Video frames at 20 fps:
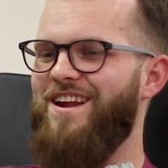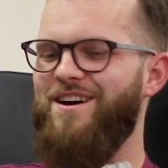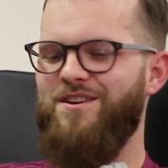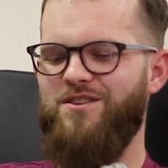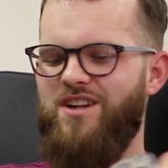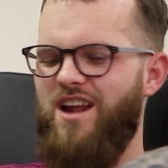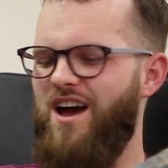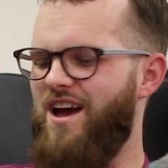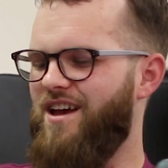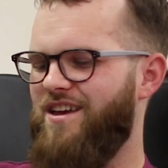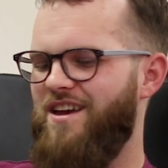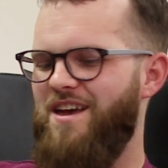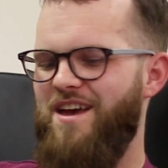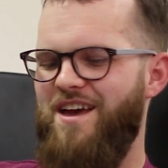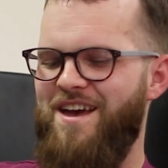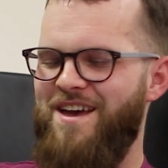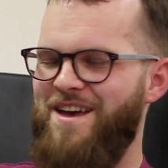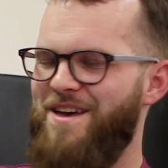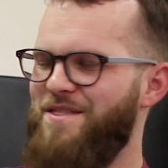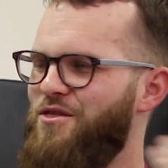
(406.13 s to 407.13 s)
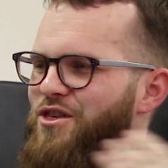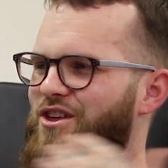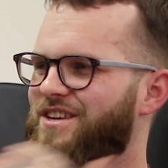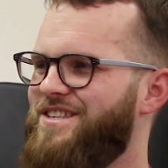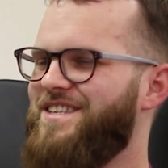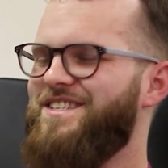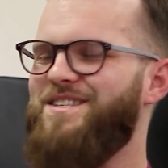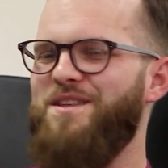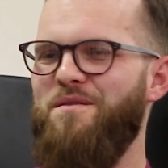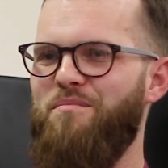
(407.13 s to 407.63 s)
I was like,
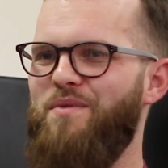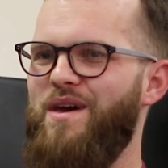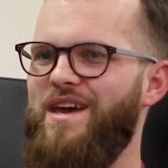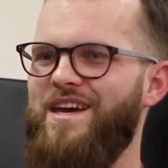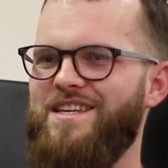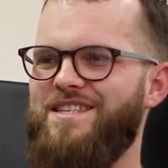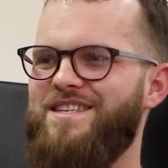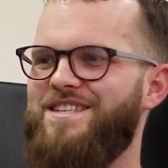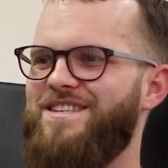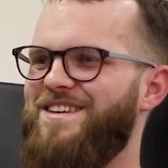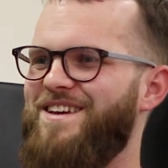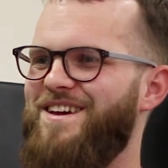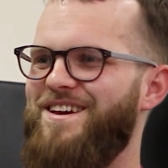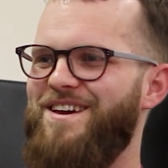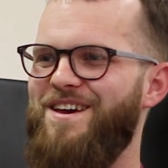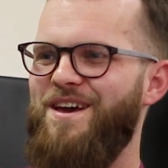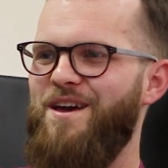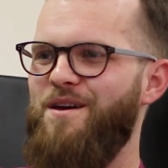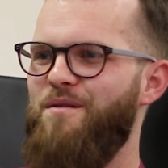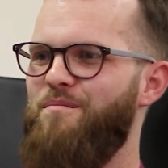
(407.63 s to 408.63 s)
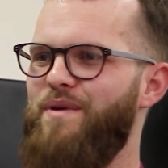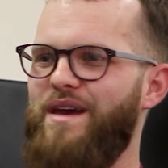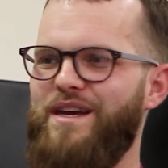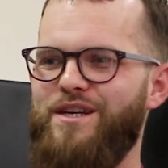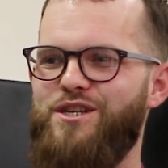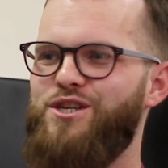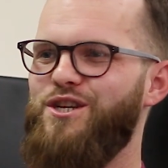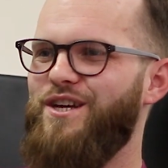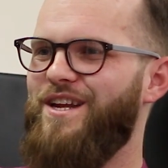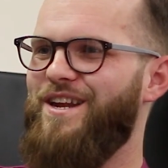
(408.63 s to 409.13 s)
this is the best,
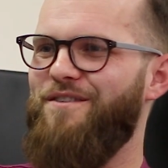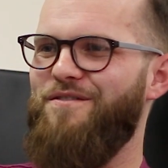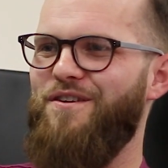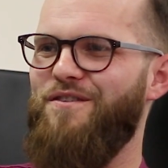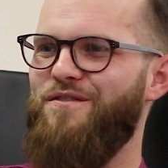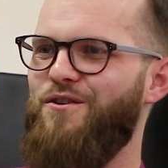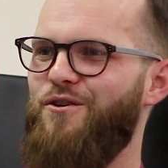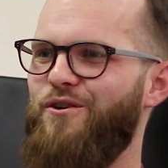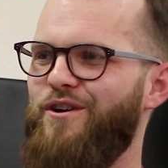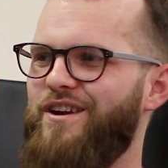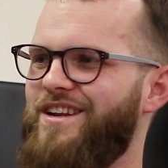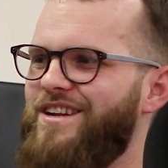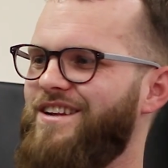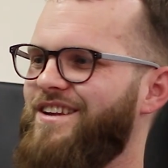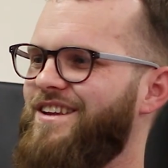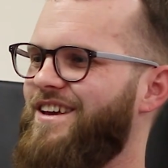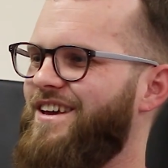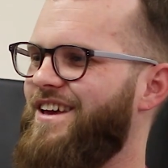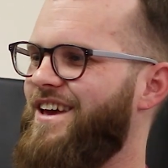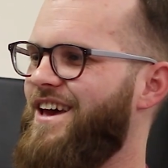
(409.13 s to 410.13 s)
best shit I've ever written.